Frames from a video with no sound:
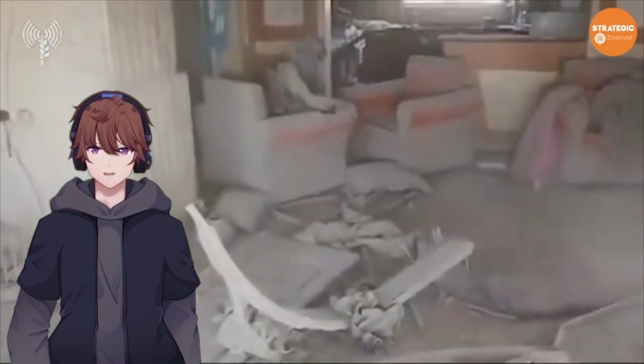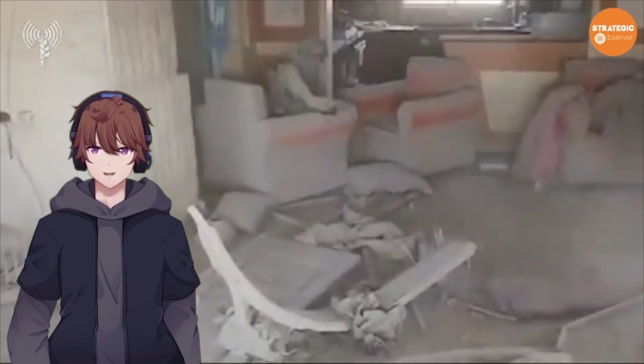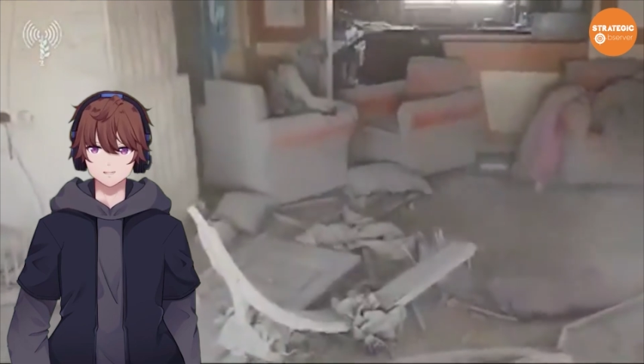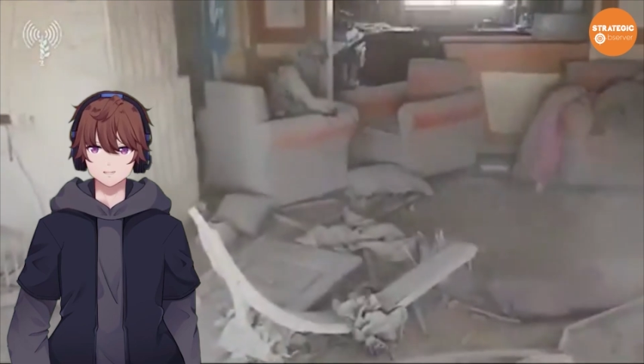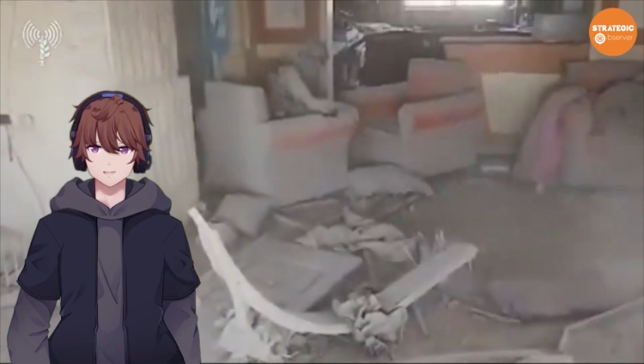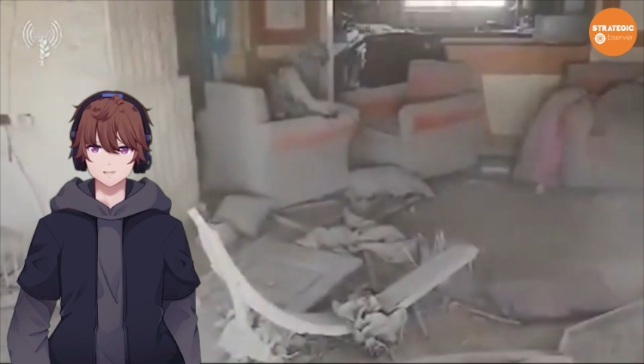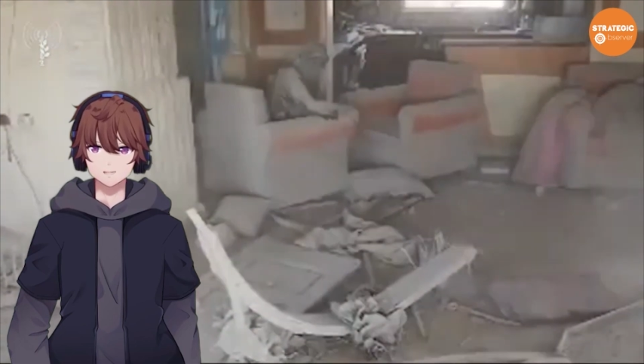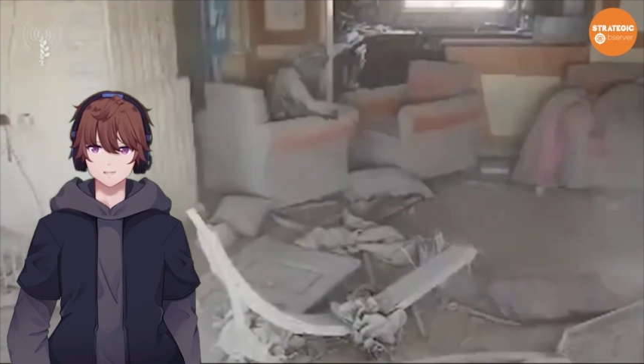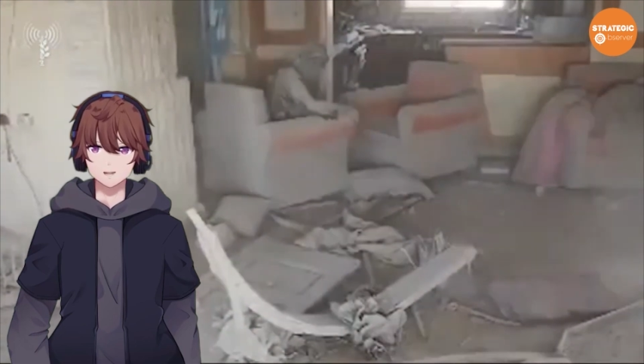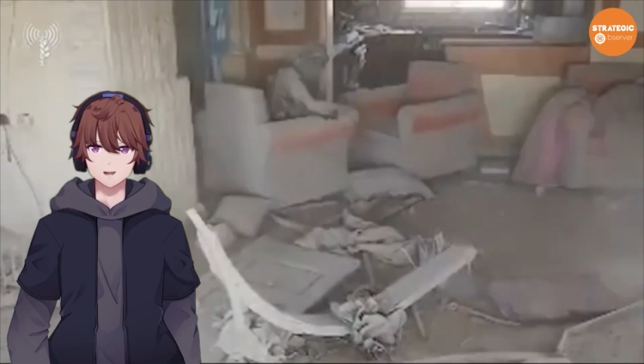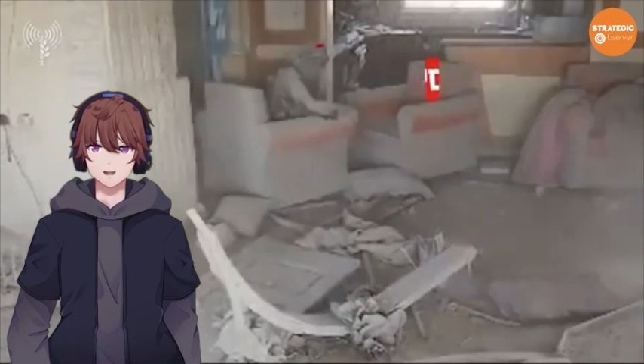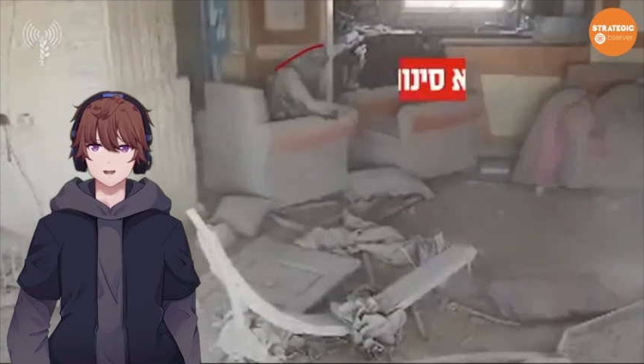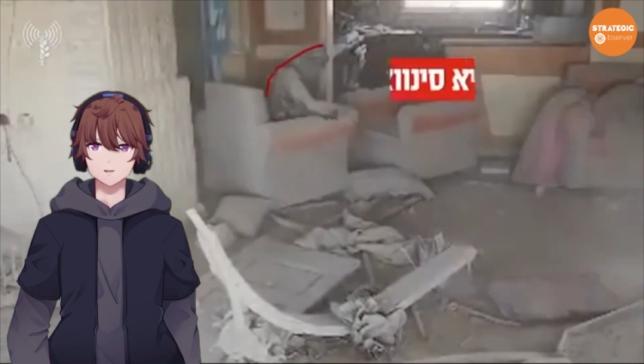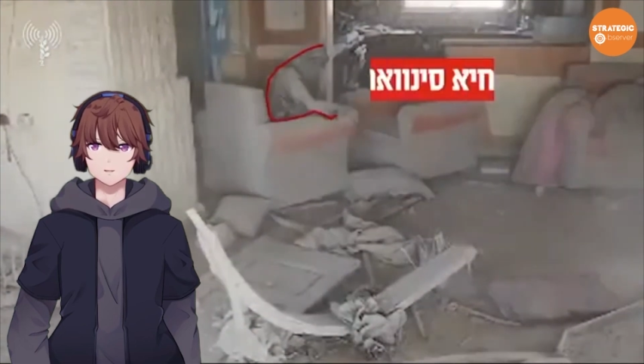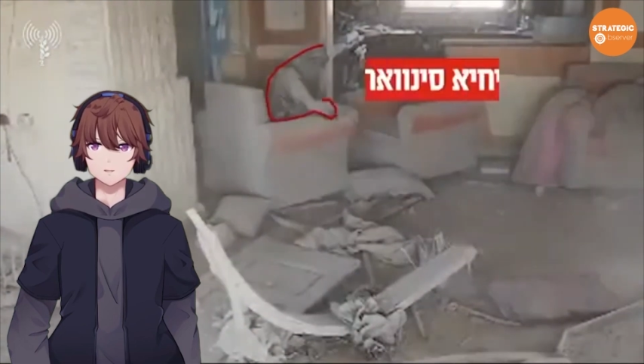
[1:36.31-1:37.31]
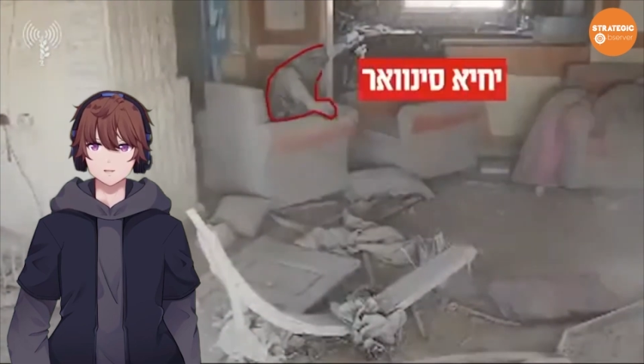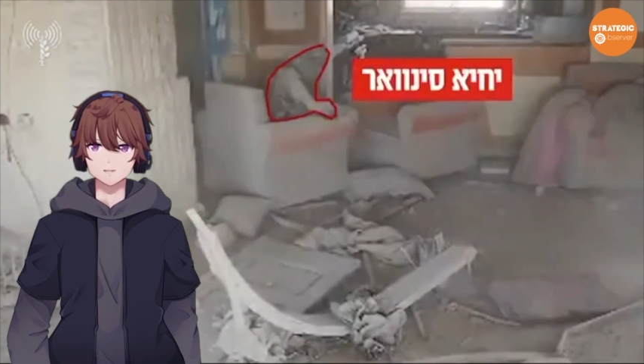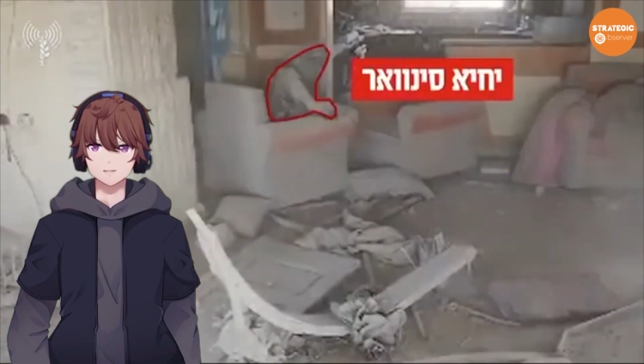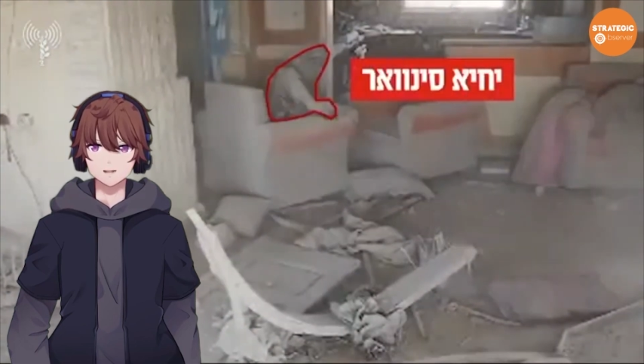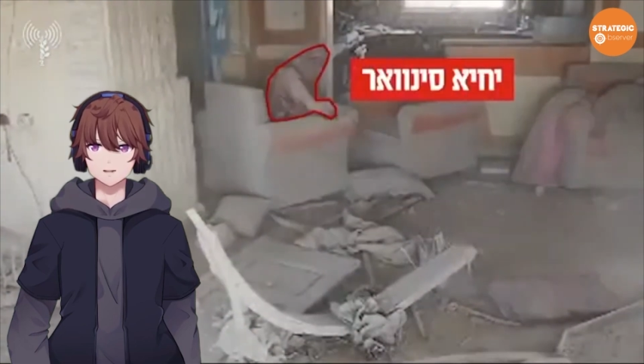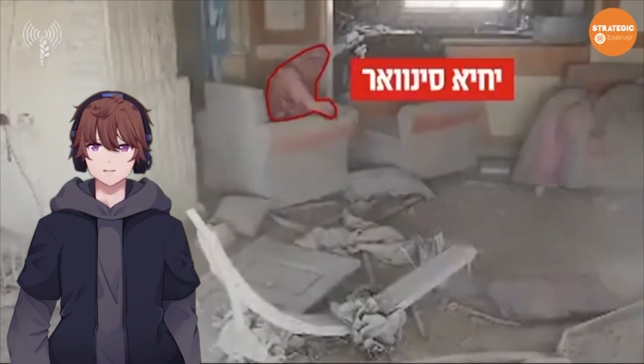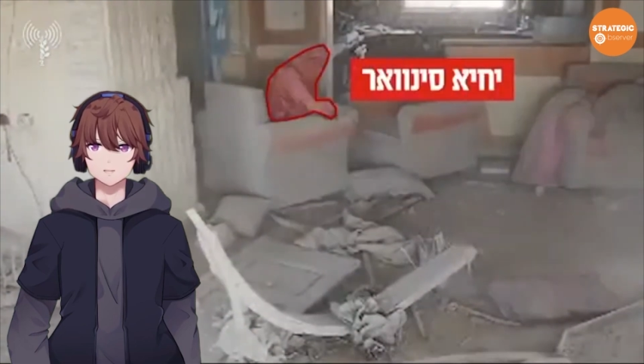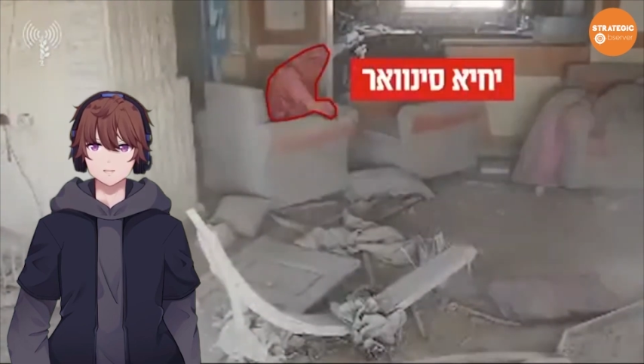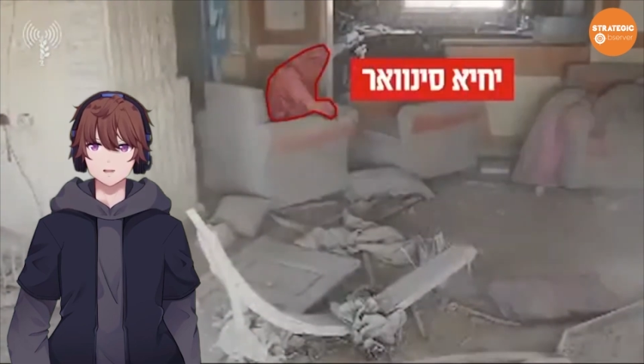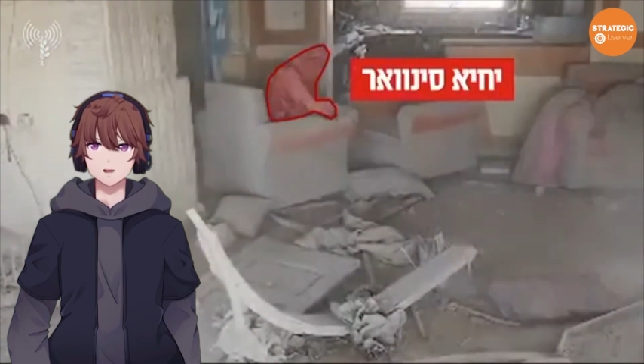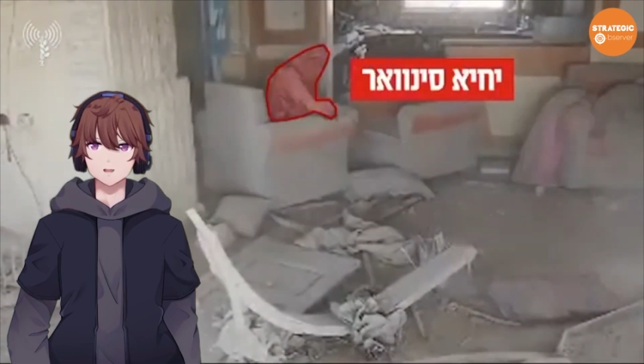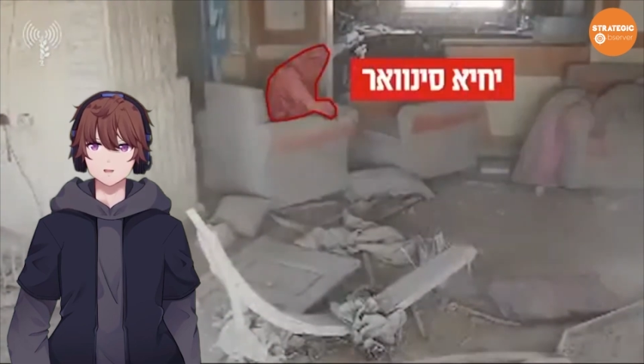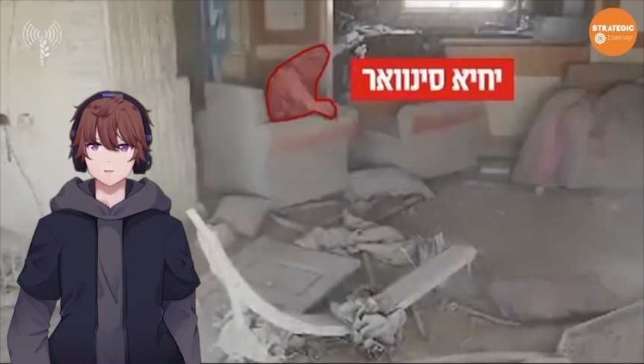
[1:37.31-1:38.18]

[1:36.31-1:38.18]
cat catching a dead mouse.